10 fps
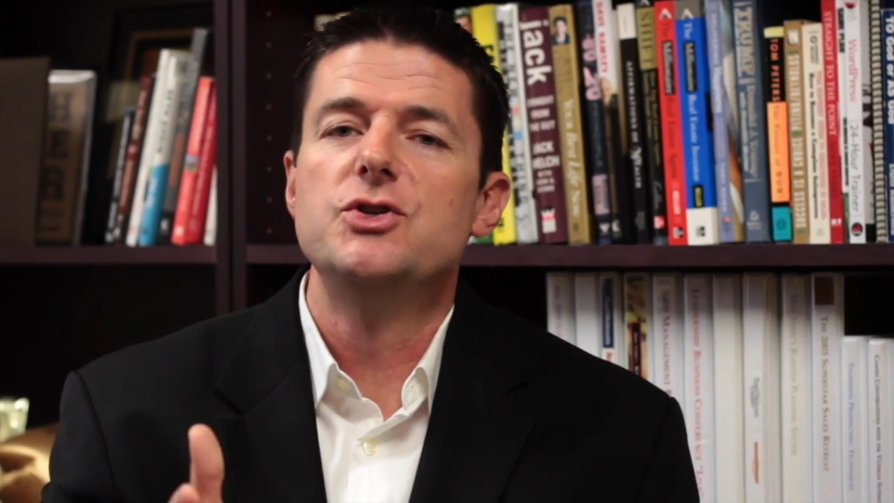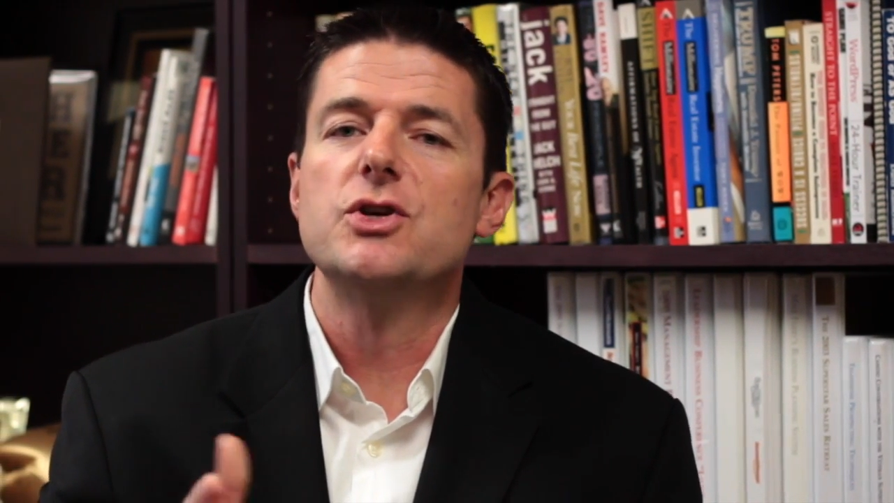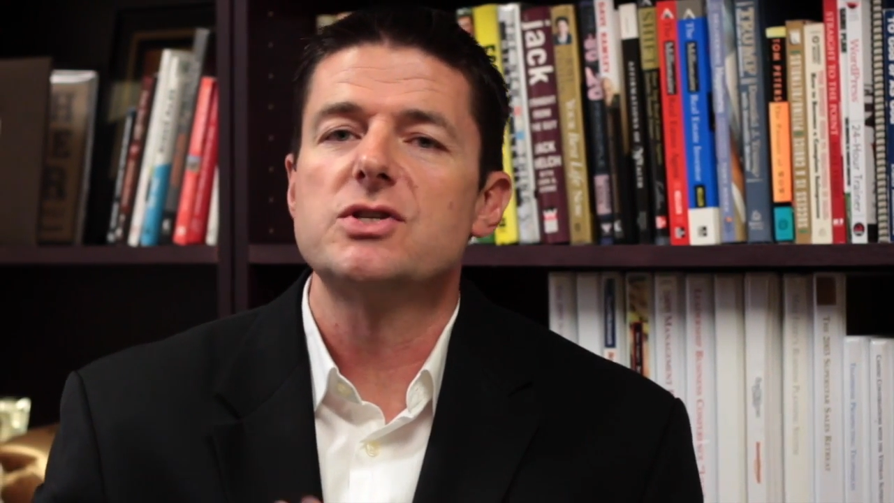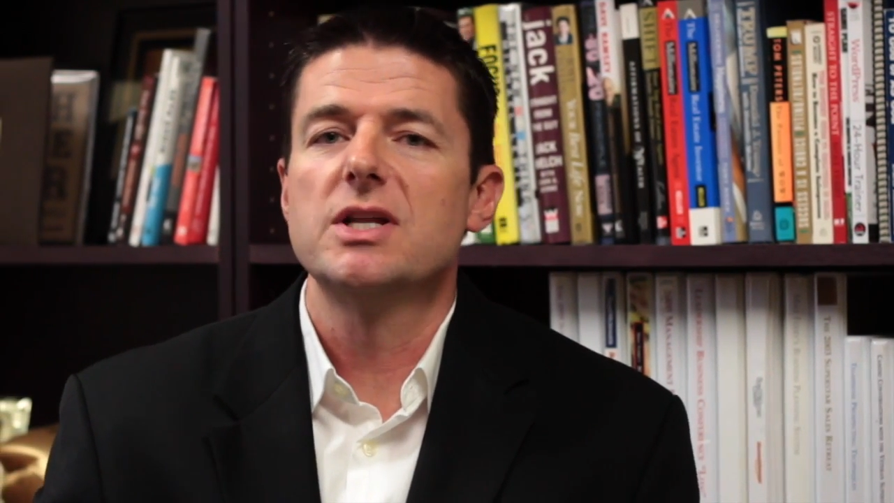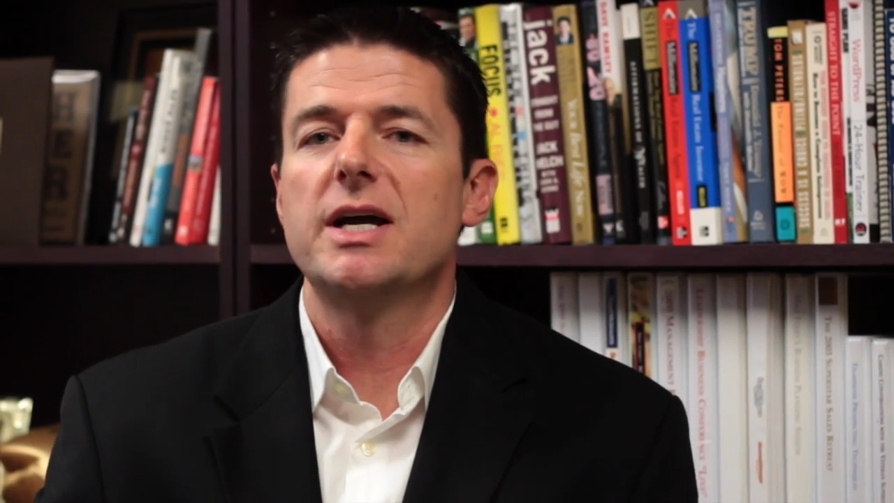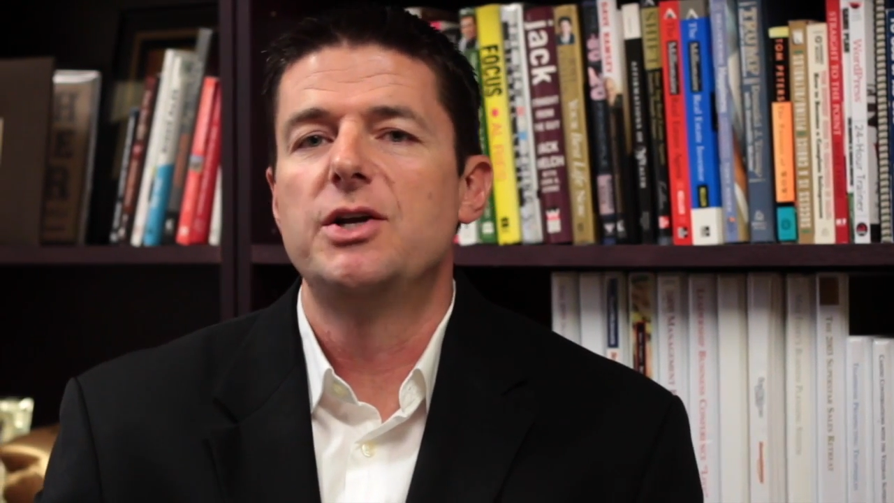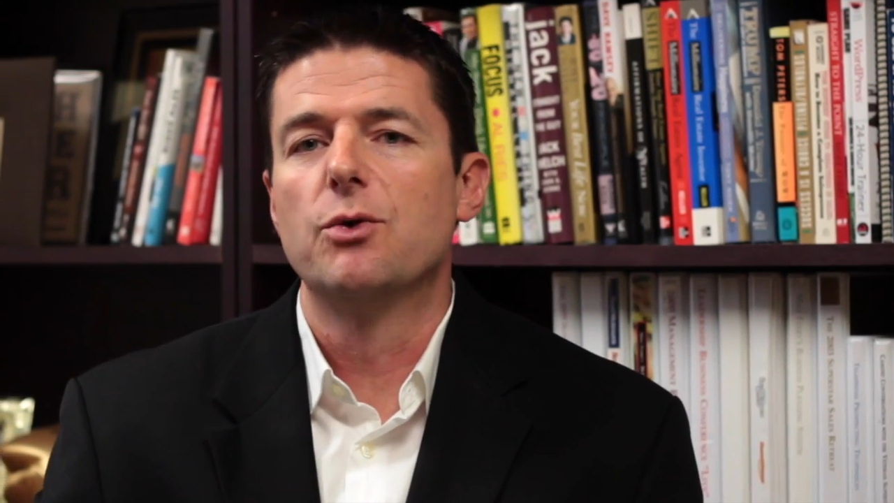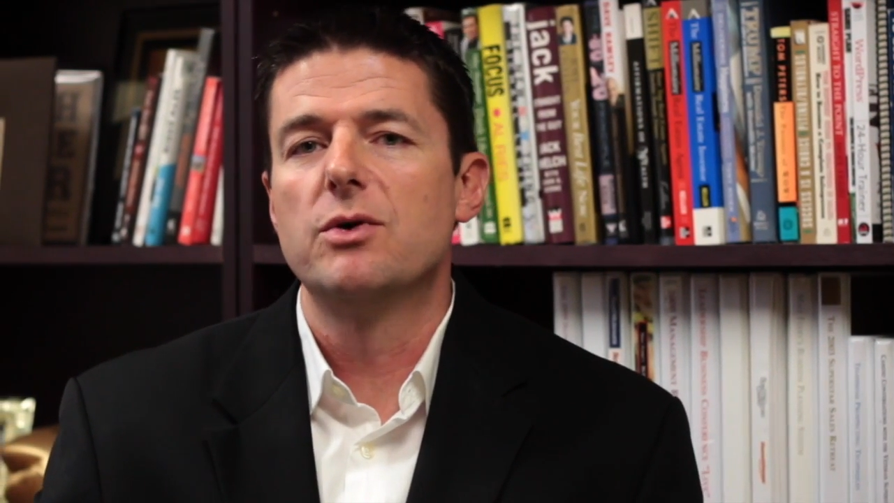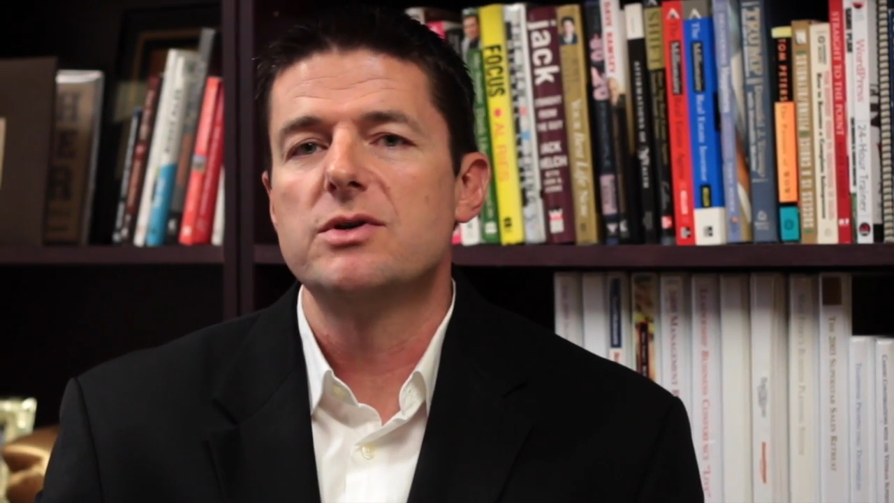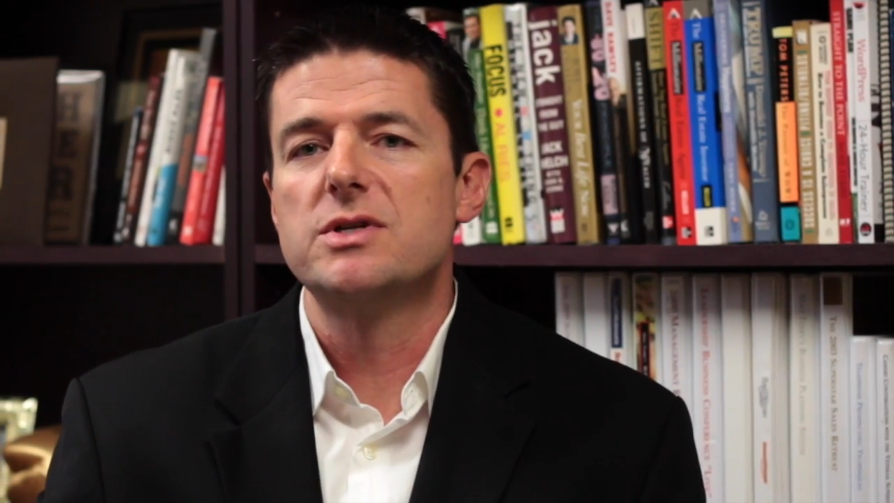just like
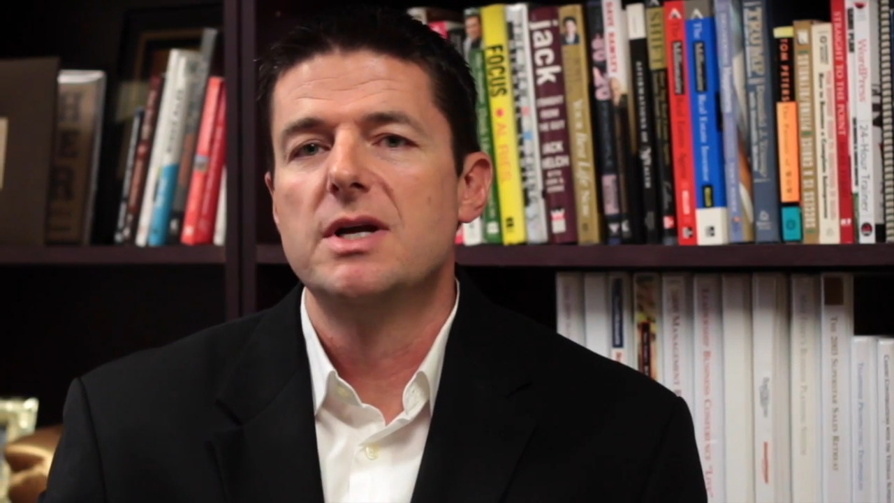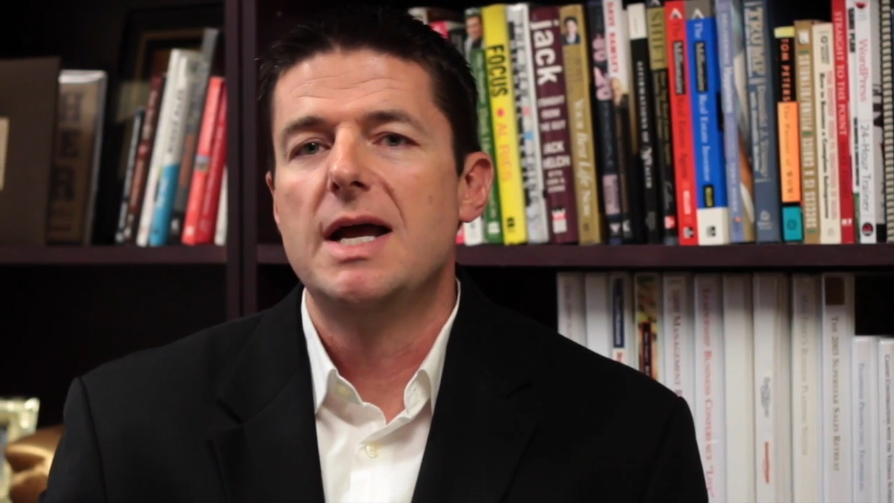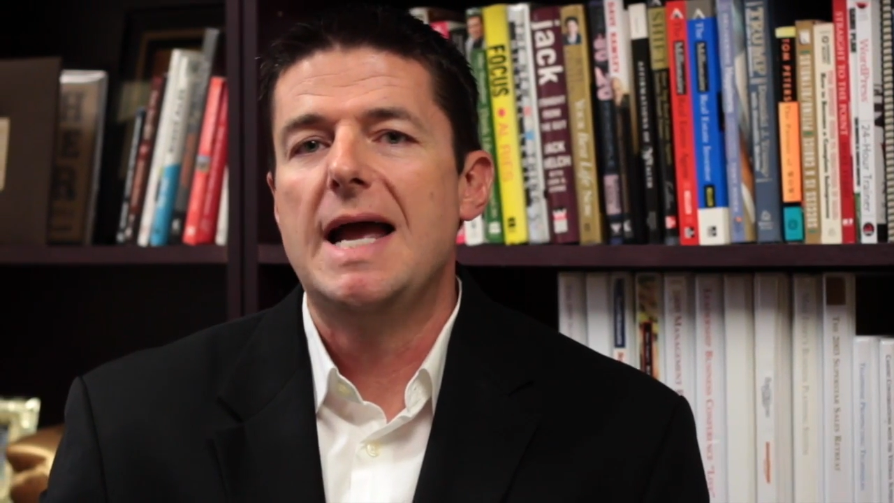yours